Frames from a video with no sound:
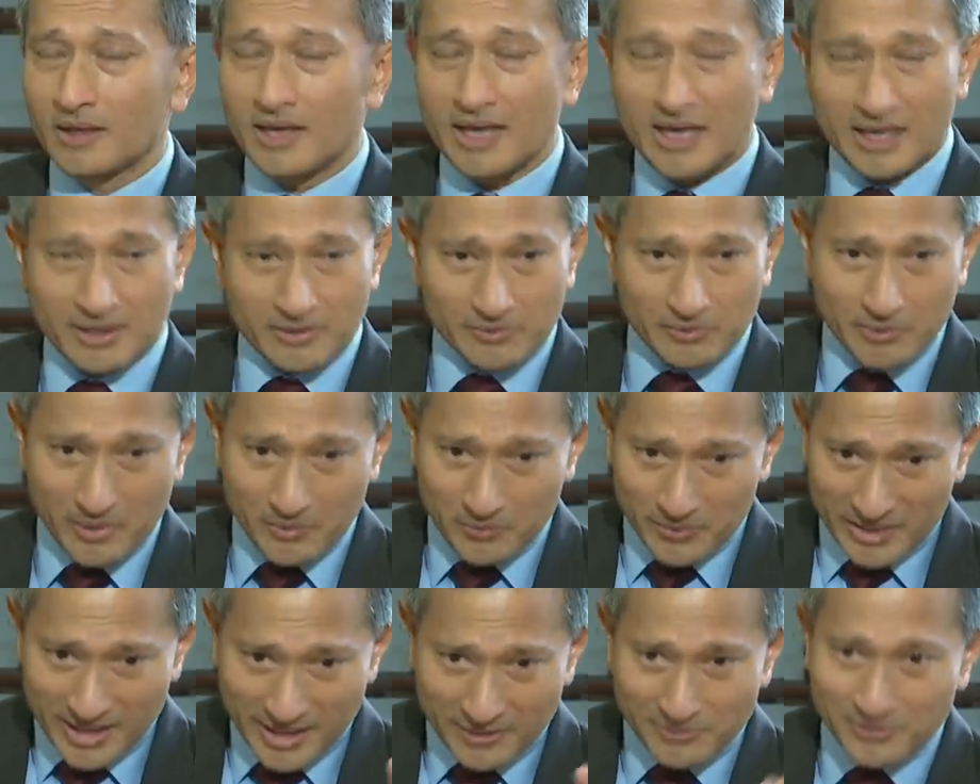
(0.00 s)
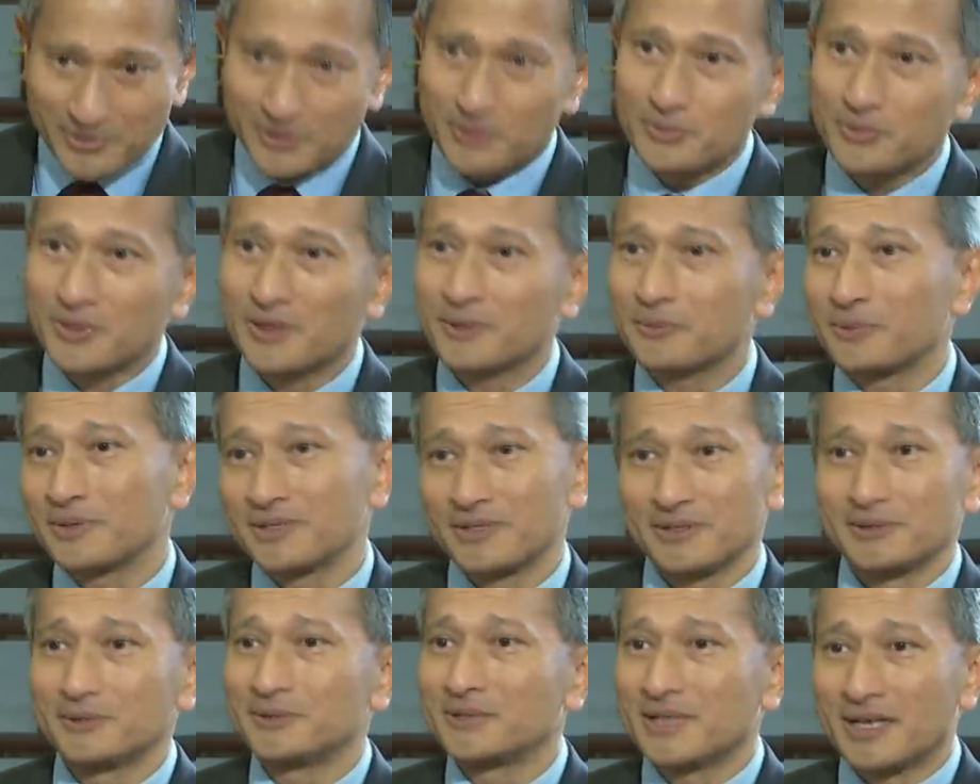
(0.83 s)
And when we actually work
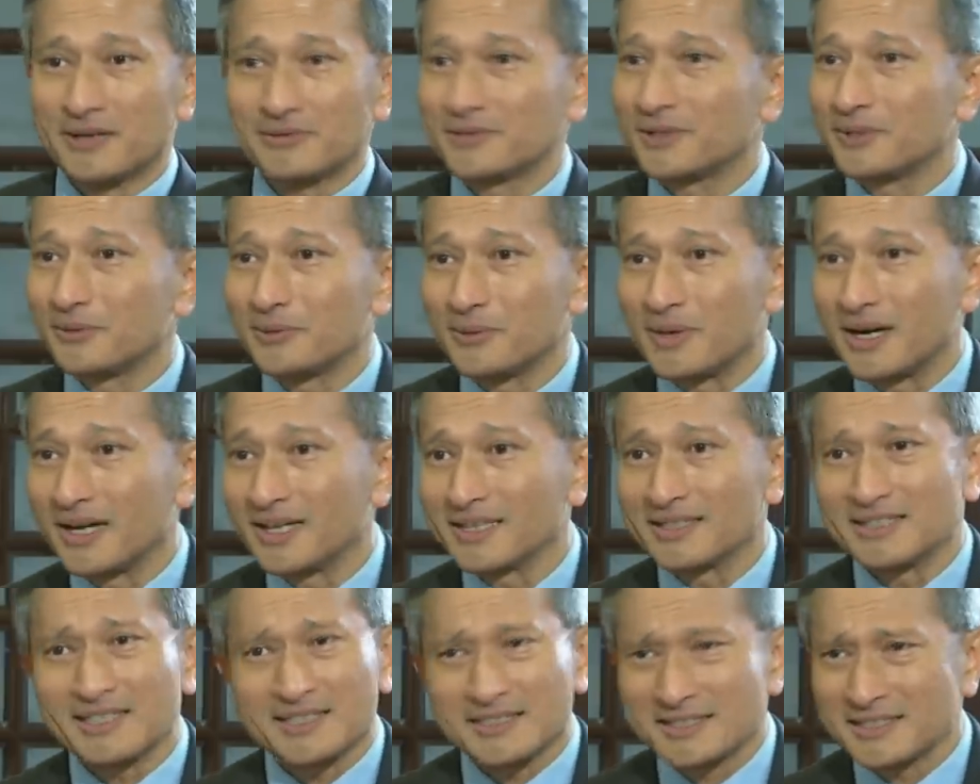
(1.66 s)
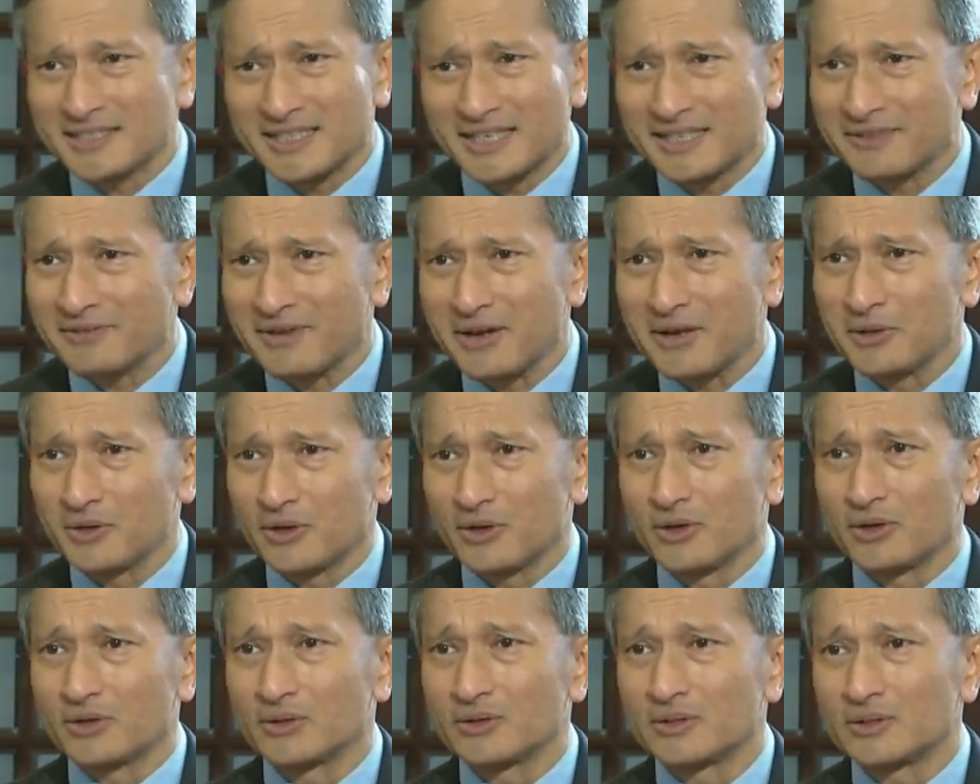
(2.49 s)
with you, after a while, it doesn't take very
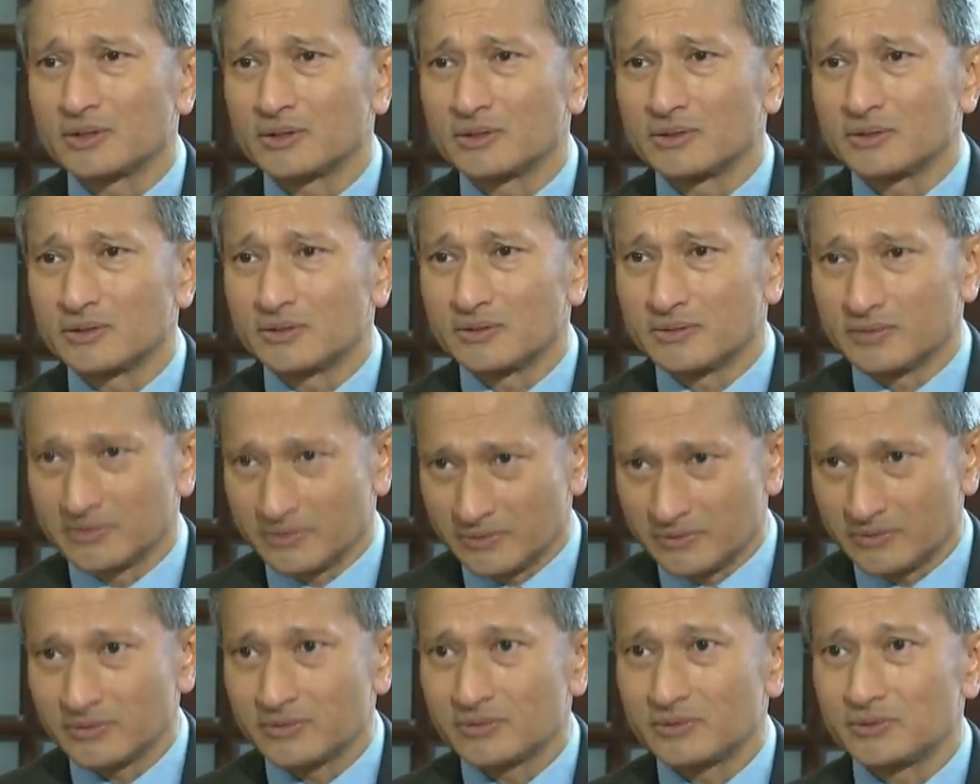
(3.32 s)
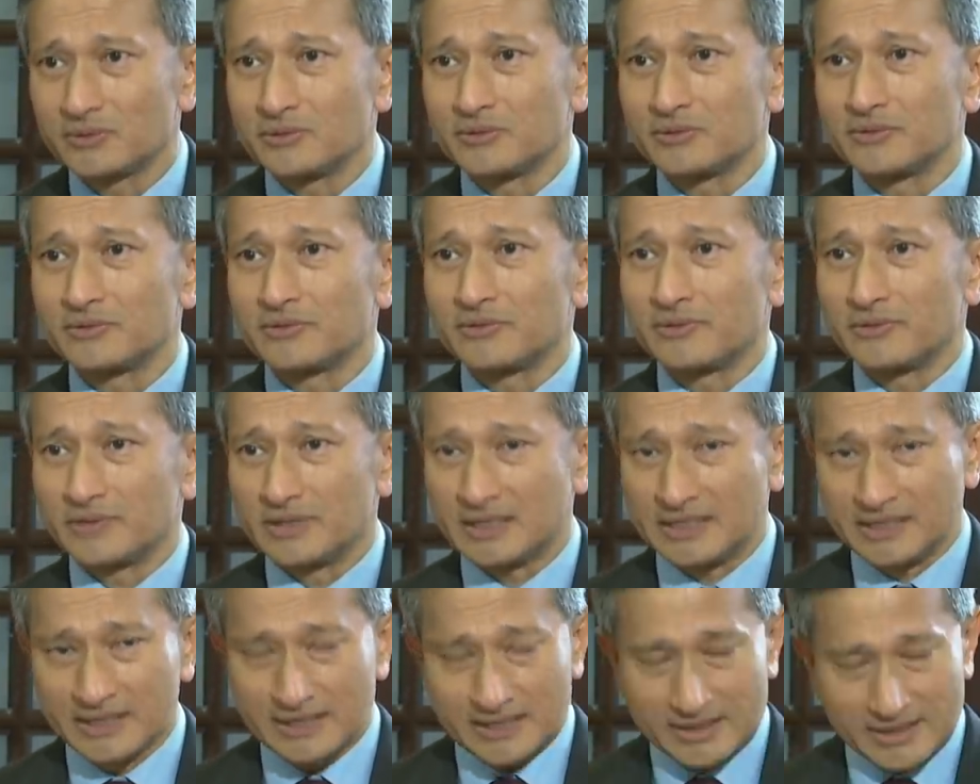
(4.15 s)
long to
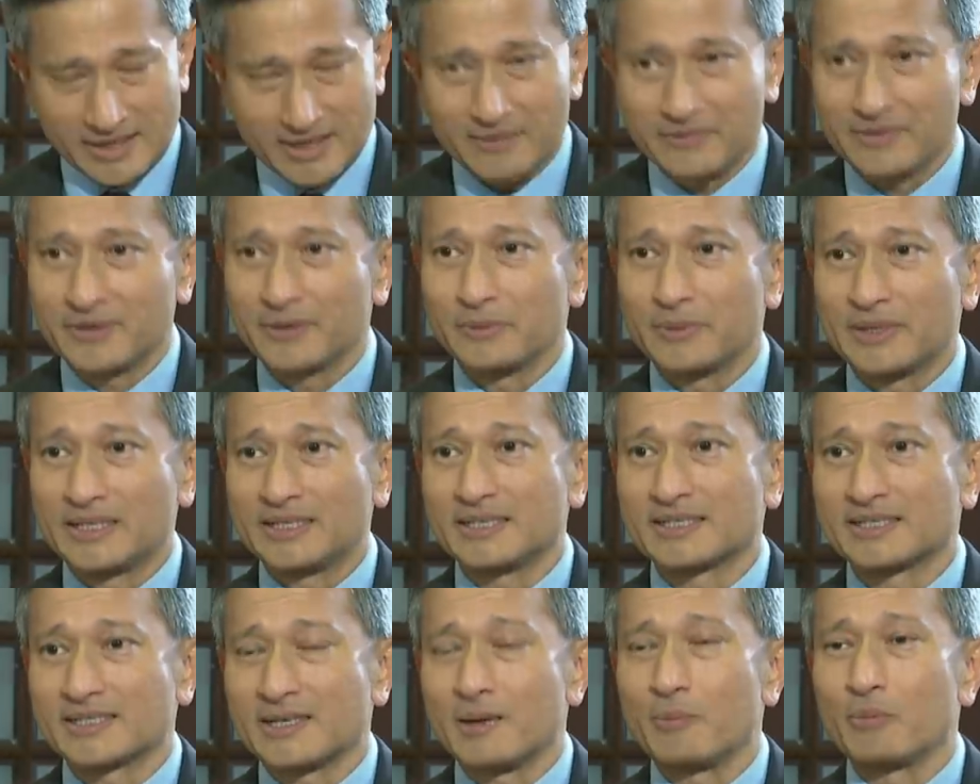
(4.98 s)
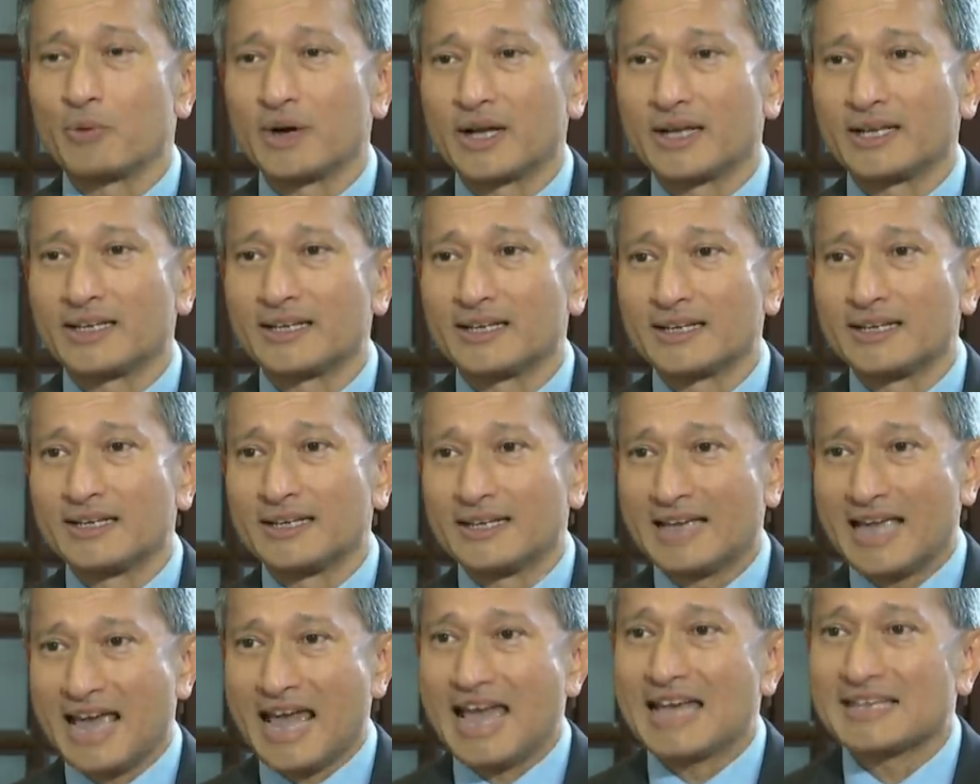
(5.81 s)
discover whether someone
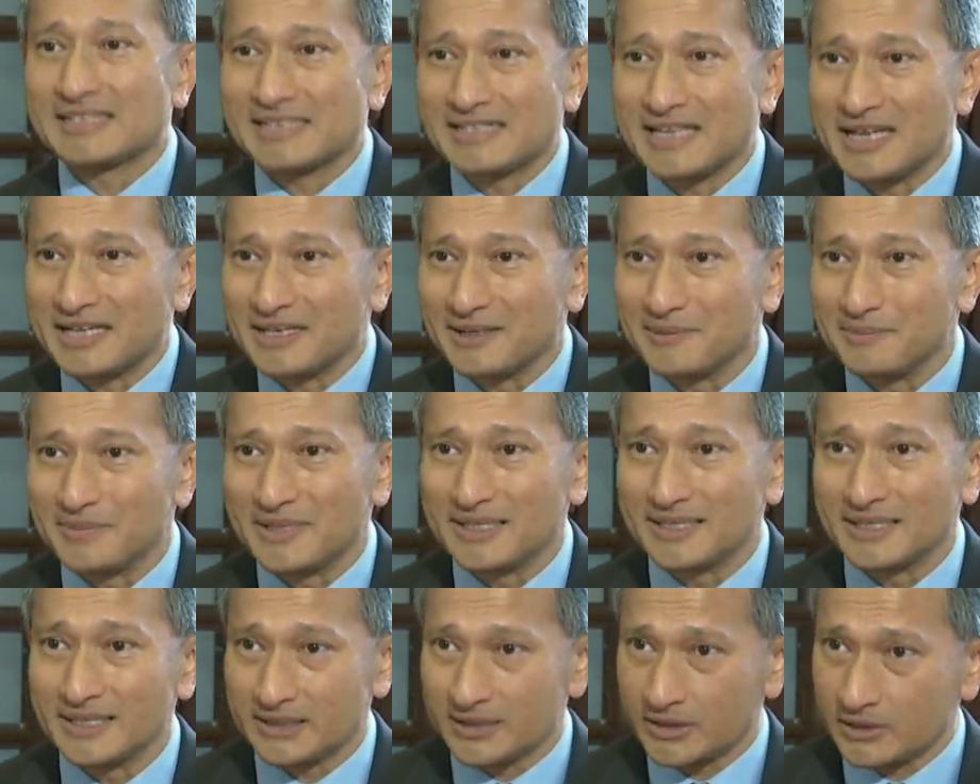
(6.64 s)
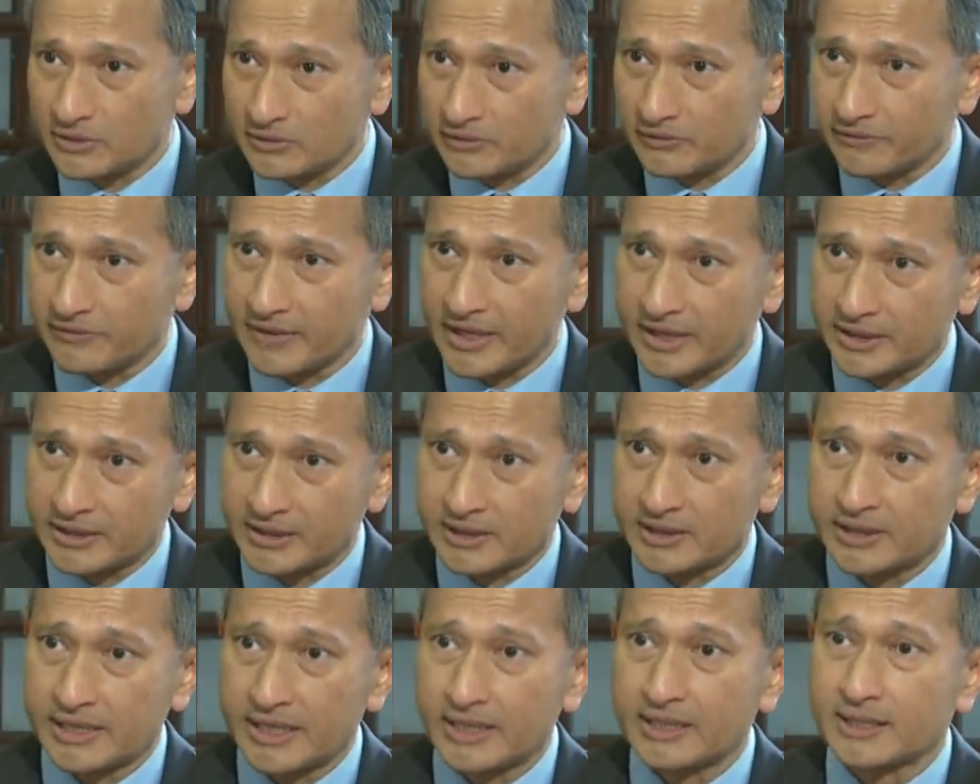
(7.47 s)
has that ability to
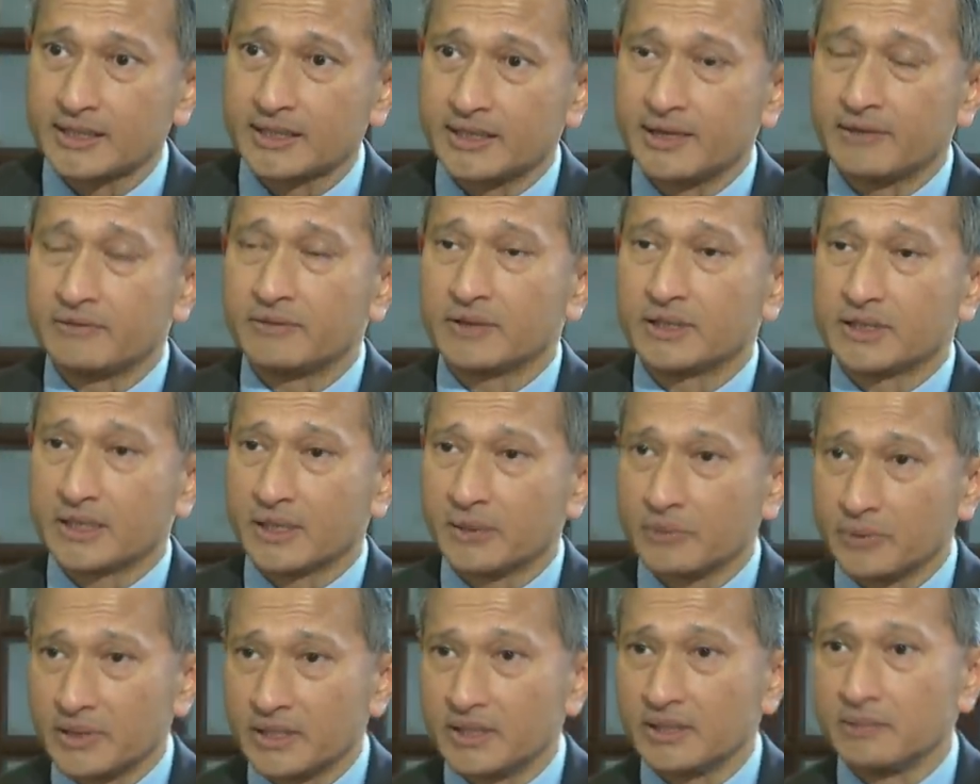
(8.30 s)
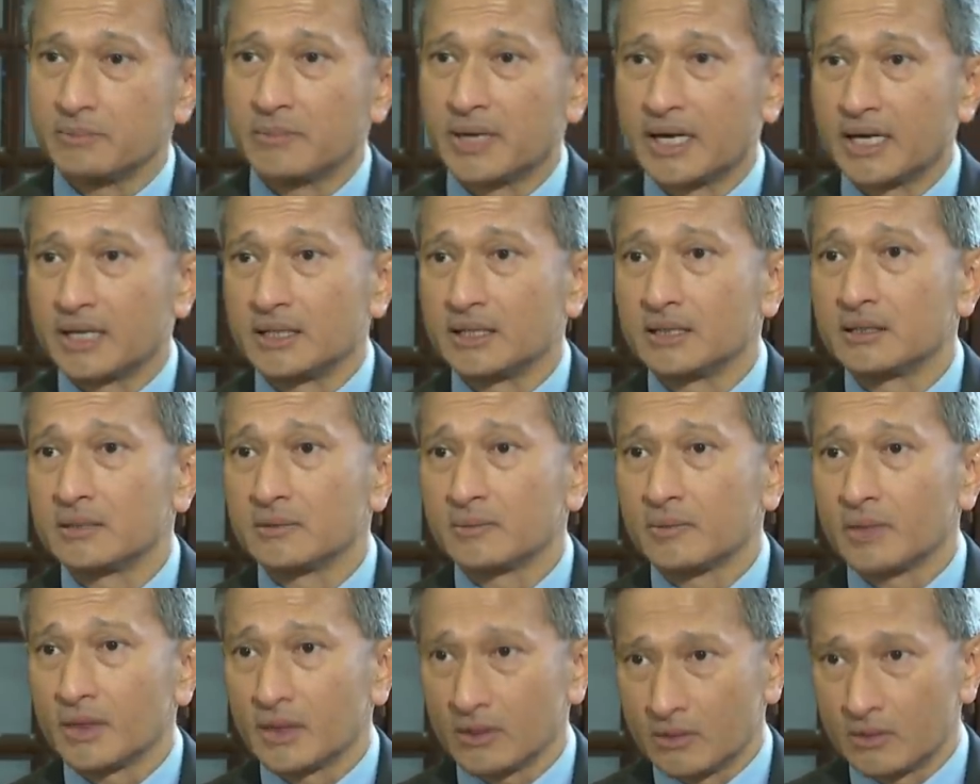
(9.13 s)
function at the level that we demand
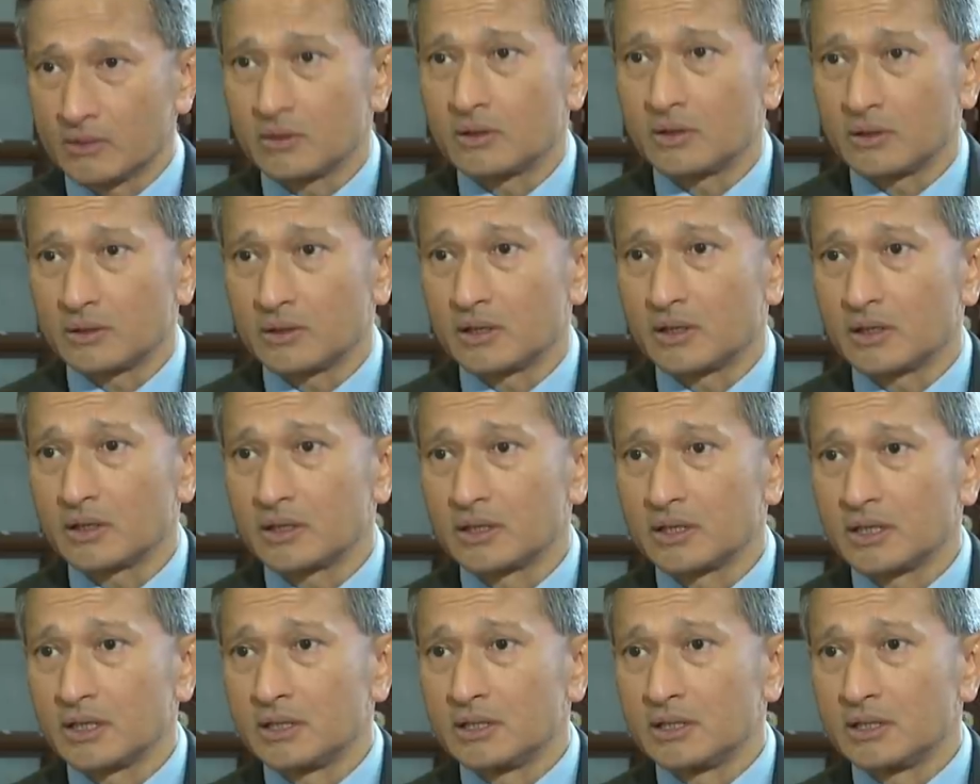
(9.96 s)
or not.